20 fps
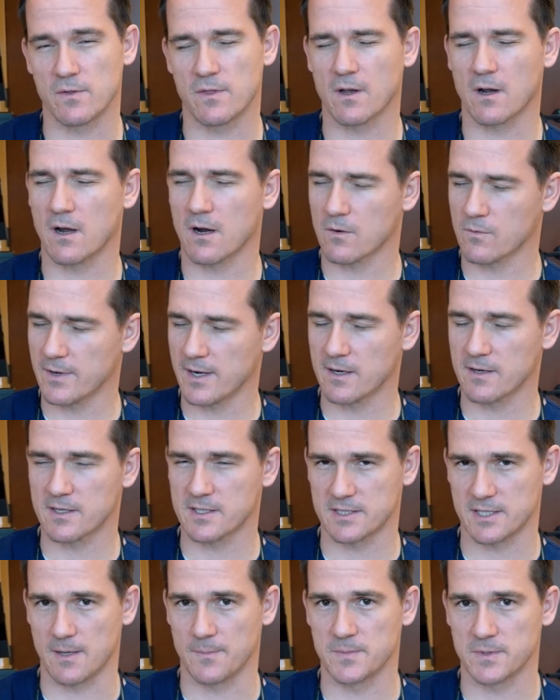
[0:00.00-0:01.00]
There are rare
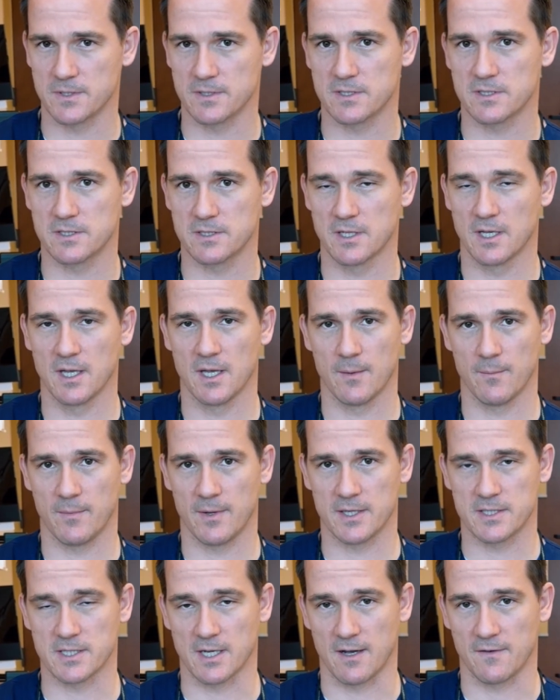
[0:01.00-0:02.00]
exceptions,
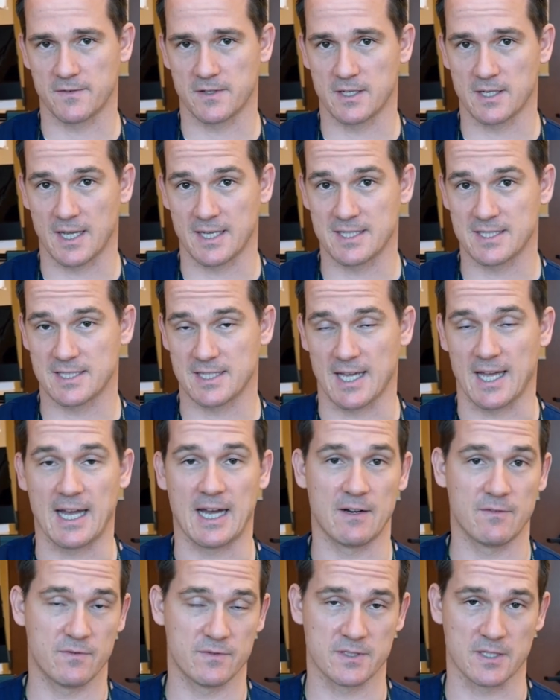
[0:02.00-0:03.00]
but it's often nice to
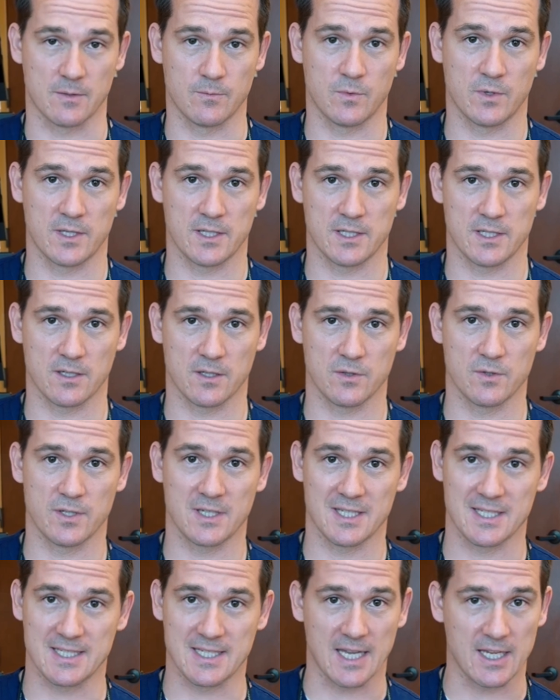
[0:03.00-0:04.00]
have someone here who
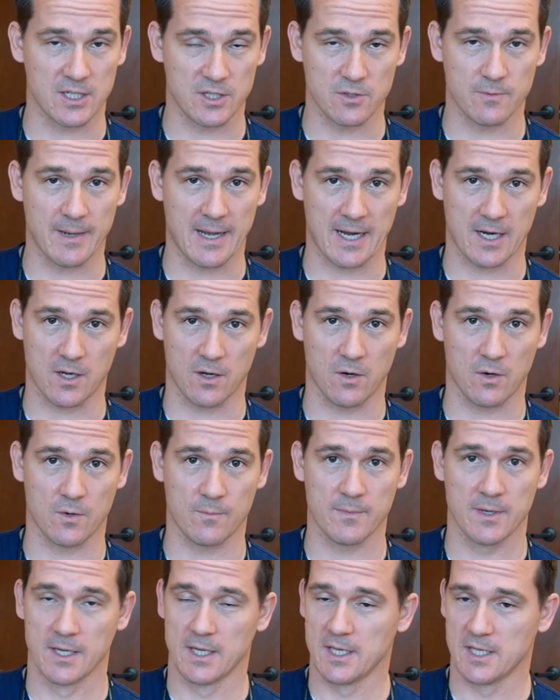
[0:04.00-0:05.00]
can take you back home,